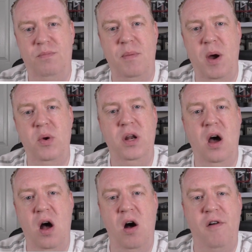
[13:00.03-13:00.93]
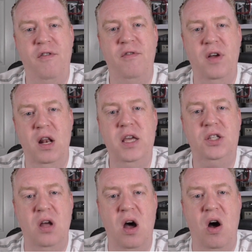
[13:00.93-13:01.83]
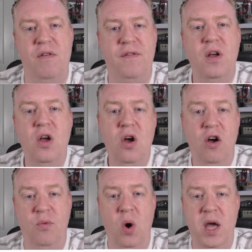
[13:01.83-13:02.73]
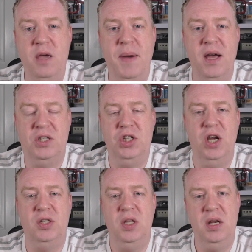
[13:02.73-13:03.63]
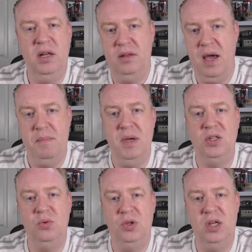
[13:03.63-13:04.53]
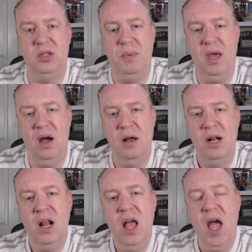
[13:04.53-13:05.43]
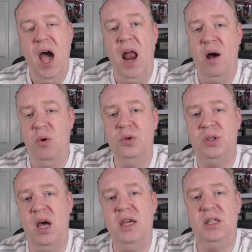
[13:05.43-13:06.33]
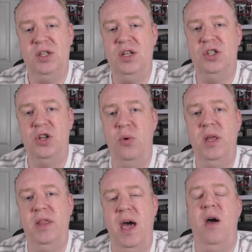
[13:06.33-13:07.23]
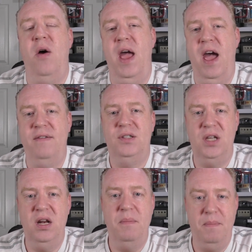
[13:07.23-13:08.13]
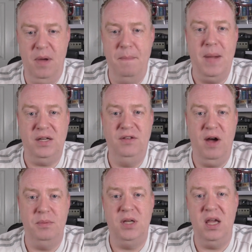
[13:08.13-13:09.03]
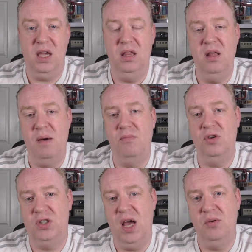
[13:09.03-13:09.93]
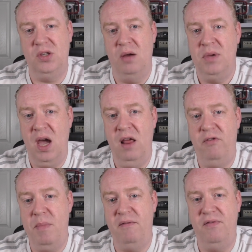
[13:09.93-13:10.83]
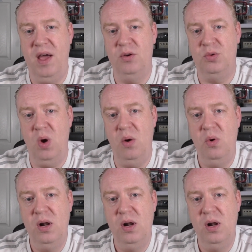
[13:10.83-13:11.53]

promoting at least half of what eBay is suggesting, that message will disappear. And I will say, since doing that, I have seen a massive uptake in the number of sales that I'm getting every month now as well.